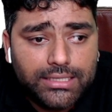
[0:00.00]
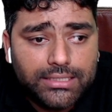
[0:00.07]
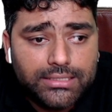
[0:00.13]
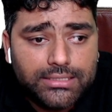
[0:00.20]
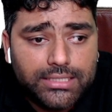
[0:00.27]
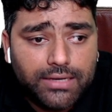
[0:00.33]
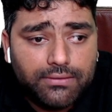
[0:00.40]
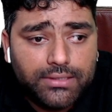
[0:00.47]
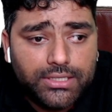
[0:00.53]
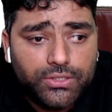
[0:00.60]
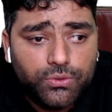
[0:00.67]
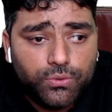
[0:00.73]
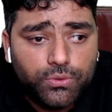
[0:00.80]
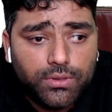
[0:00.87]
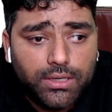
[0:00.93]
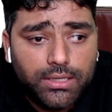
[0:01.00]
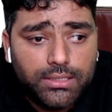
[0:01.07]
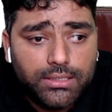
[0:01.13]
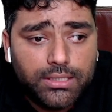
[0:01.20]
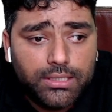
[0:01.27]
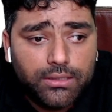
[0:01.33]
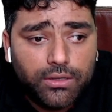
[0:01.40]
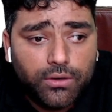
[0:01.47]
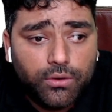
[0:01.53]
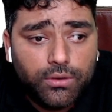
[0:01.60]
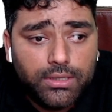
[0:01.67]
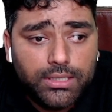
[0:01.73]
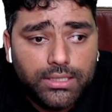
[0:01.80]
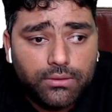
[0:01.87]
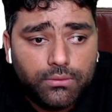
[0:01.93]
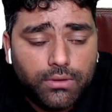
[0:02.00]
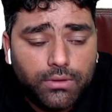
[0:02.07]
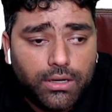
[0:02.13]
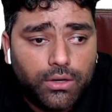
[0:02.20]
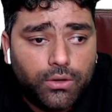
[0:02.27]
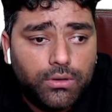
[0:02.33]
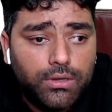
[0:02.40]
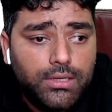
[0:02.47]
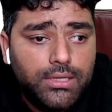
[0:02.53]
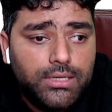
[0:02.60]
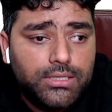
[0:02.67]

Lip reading: in 7,200 only. Wow.